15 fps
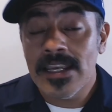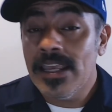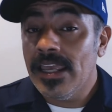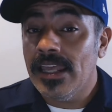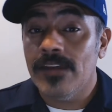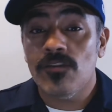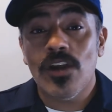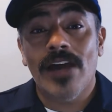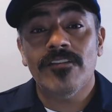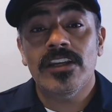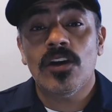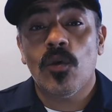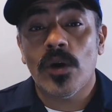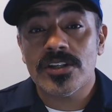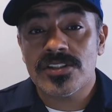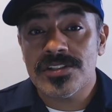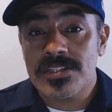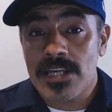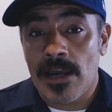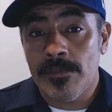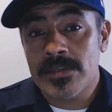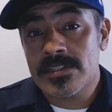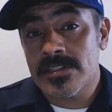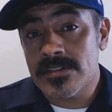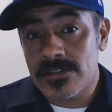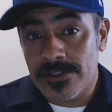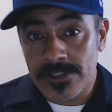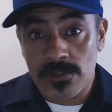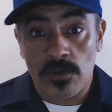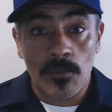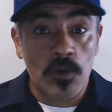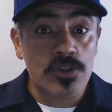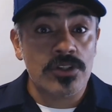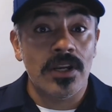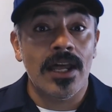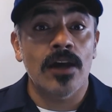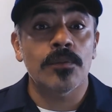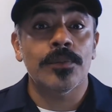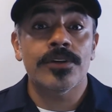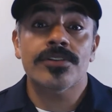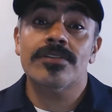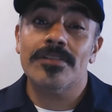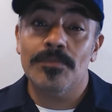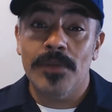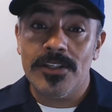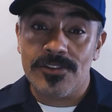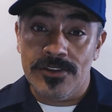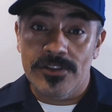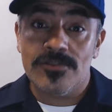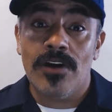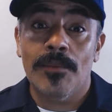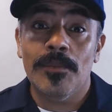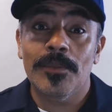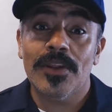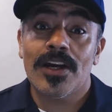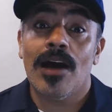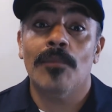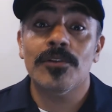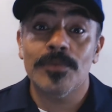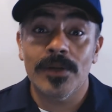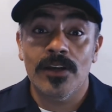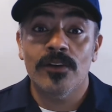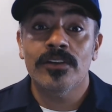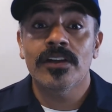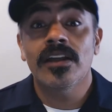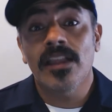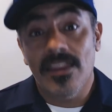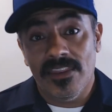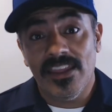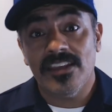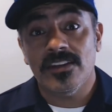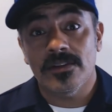And if you have any questions, comments, concerns, or emotional outbursts, make sure you drop them in the comments below. Thank you.